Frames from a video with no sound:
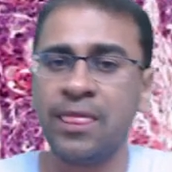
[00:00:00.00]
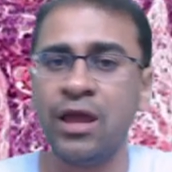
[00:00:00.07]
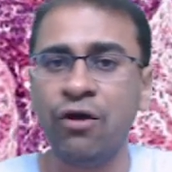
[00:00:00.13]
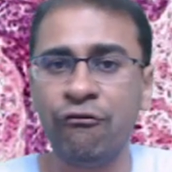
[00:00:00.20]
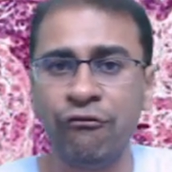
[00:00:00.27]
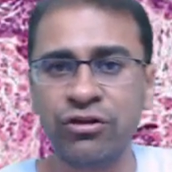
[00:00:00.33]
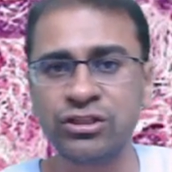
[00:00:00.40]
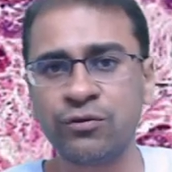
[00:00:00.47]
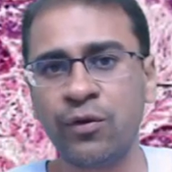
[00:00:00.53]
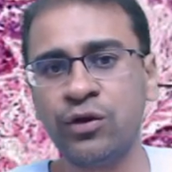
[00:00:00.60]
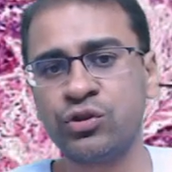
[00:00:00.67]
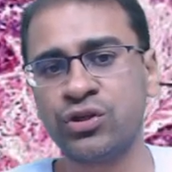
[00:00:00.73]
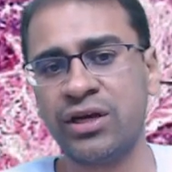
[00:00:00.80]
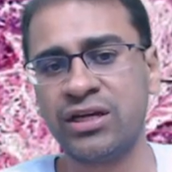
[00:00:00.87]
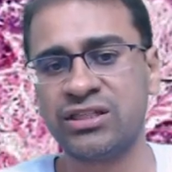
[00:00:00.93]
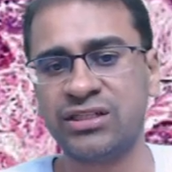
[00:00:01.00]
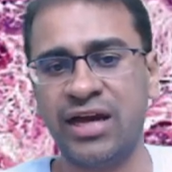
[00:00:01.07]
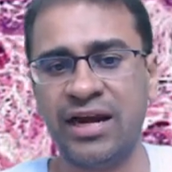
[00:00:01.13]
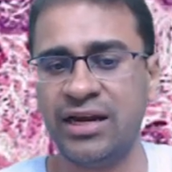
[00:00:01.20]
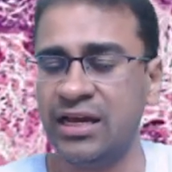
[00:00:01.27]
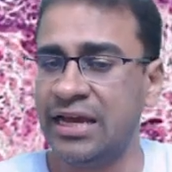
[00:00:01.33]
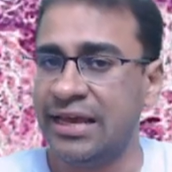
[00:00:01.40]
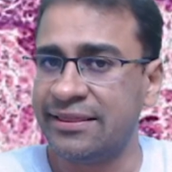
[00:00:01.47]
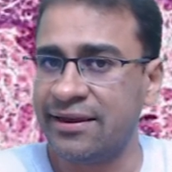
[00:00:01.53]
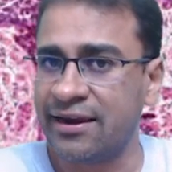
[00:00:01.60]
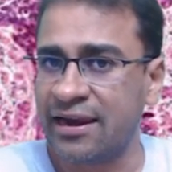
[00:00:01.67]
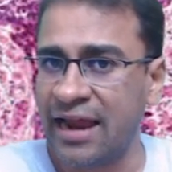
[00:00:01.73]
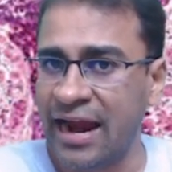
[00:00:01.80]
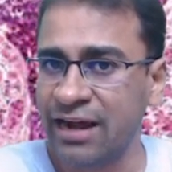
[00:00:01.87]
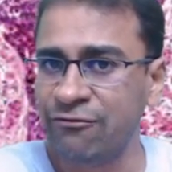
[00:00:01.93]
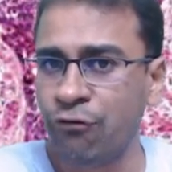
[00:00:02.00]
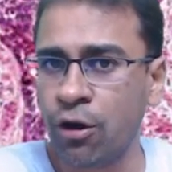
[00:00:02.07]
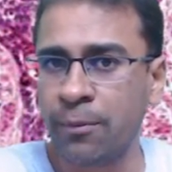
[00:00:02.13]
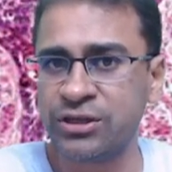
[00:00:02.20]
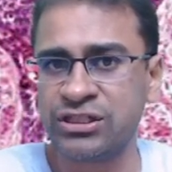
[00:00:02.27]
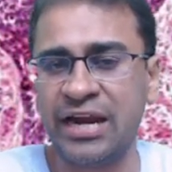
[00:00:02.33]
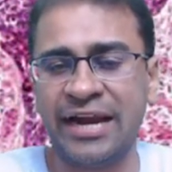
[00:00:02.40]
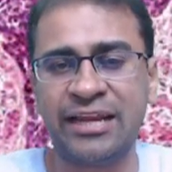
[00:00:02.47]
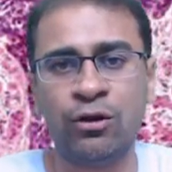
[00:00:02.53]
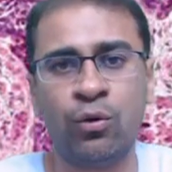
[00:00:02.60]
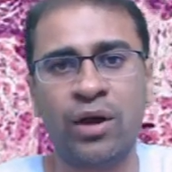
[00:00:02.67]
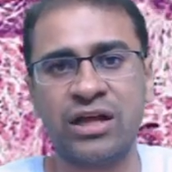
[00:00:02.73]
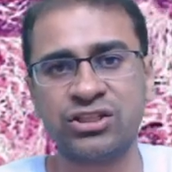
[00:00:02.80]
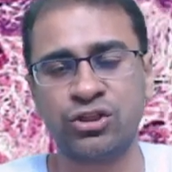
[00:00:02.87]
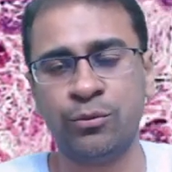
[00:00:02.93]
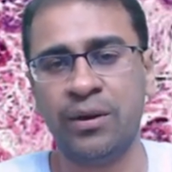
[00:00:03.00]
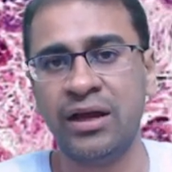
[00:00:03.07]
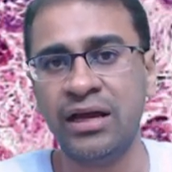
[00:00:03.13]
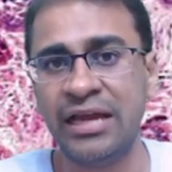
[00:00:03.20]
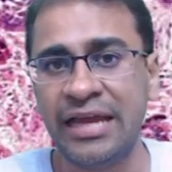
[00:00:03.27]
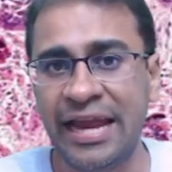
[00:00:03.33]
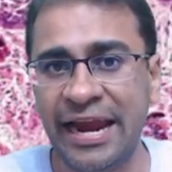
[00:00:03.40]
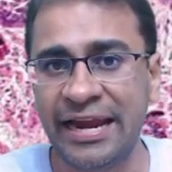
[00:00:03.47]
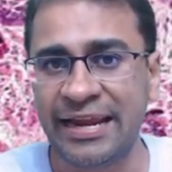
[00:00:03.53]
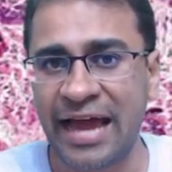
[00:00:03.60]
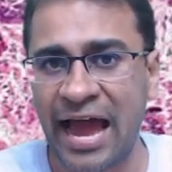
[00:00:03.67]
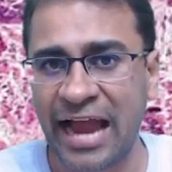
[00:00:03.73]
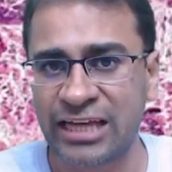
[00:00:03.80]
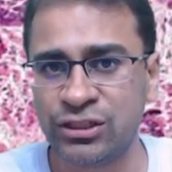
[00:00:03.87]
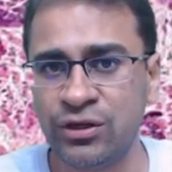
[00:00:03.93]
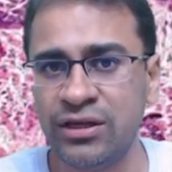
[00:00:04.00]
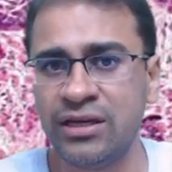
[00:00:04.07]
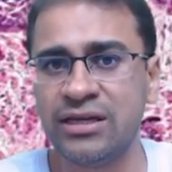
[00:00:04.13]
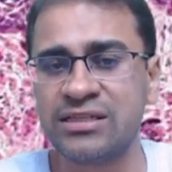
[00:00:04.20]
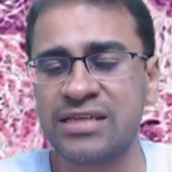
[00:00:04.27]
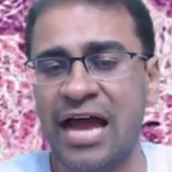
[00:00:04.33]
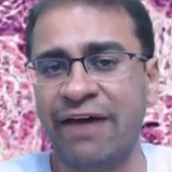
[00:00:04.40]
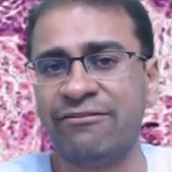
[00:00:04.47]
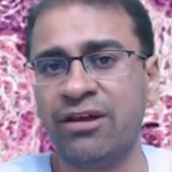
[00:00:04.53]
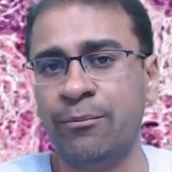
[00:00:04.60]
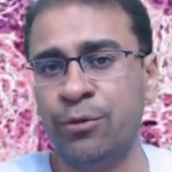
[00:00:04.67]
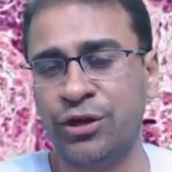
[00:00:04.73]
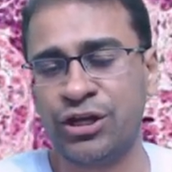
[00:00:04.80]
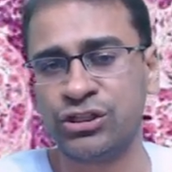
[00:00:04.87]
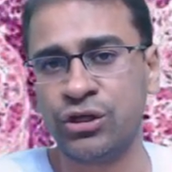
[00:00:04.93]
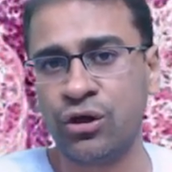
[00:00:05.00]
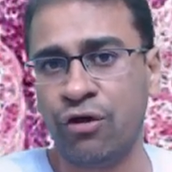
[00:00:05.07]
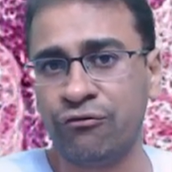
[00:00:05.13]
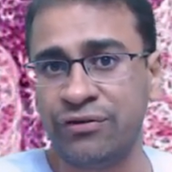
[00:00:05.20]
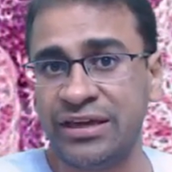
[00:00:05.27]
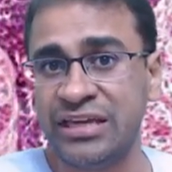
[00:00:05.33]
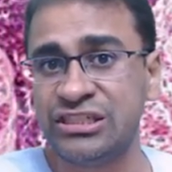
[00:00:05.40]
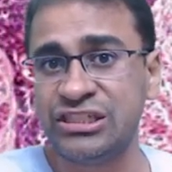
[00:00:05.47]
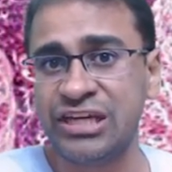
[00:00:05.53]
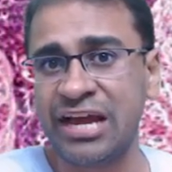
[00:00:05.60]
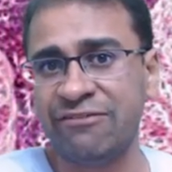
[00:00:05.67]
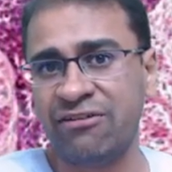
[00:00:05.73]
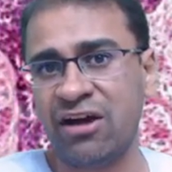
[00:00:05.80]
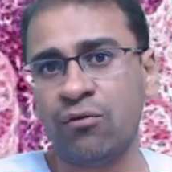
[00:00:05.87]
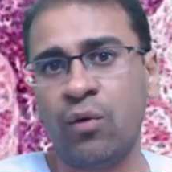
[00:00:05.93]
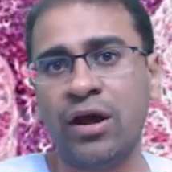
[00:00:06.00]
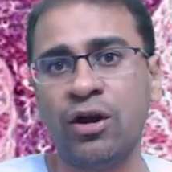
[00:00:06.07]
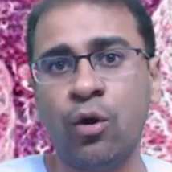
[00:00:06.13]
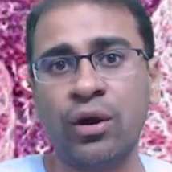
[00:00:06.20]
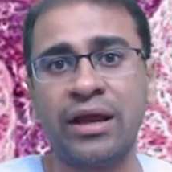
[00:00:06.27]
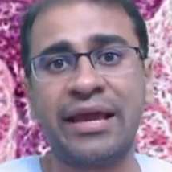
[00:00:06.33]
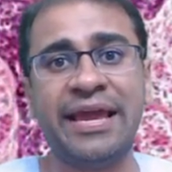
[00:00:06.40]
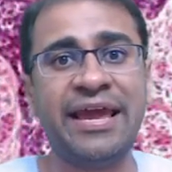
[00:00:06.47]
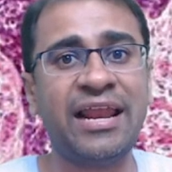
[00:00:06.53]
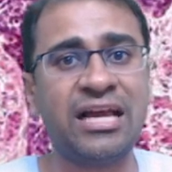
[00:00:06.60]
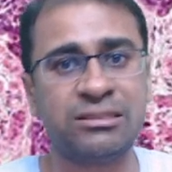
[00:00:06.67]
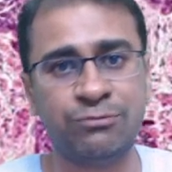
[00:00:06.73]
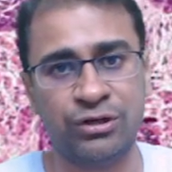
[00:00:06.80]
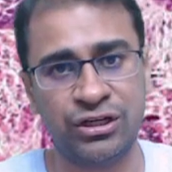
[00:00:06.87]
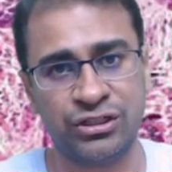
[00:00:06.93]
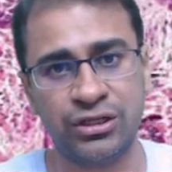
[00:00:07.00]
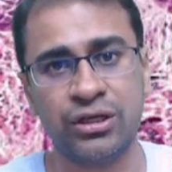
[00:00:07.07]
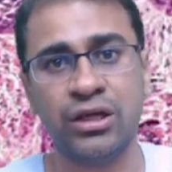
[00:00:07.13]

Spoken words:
First of all, you should understand that a gland formation adenocarcinoma, it actually is having a mutation of EGFR1 or a KRAS mutation.